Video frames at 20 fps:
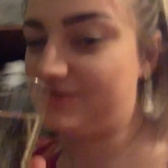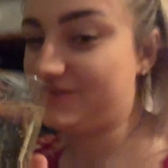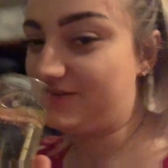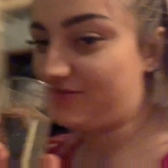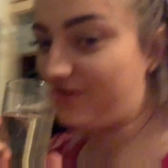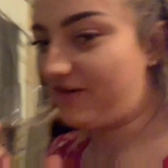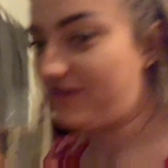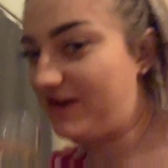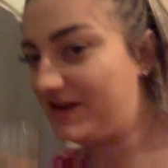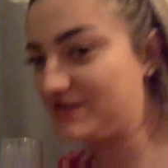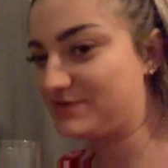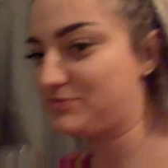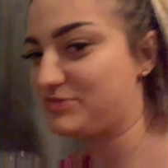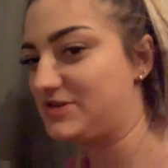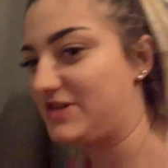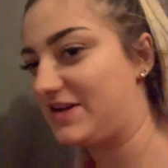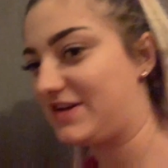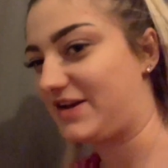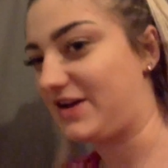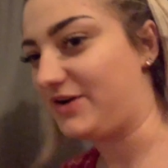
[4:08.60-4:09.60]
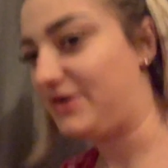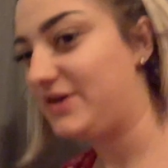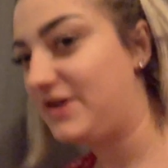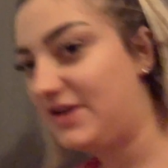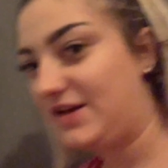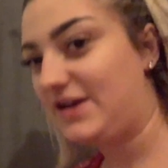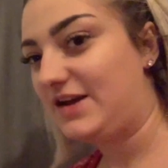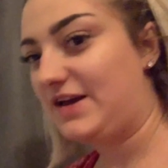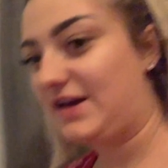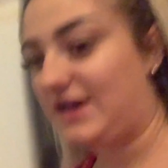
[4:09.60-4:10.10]
It's a very nice Prosecco.
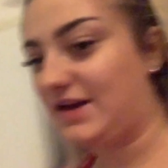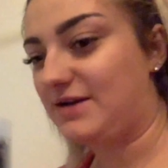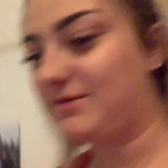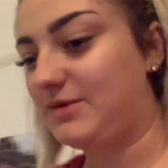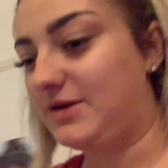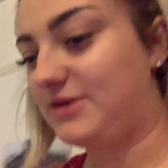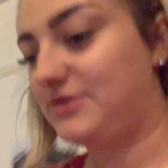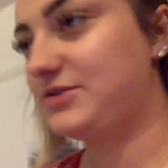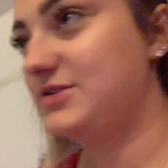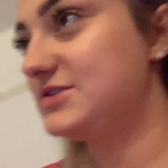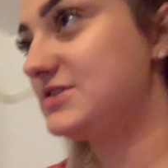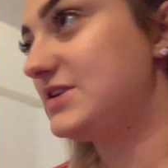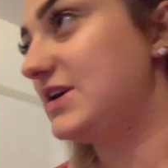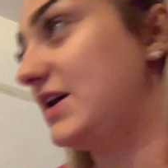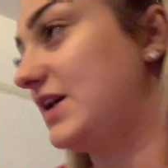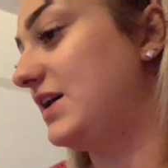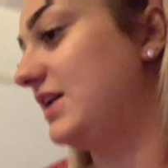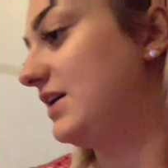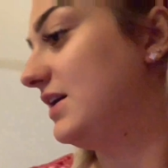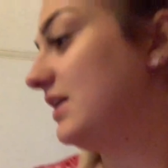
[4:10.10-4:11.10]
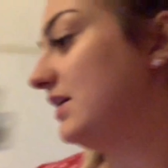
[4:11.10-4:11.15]
And I'm now going to sit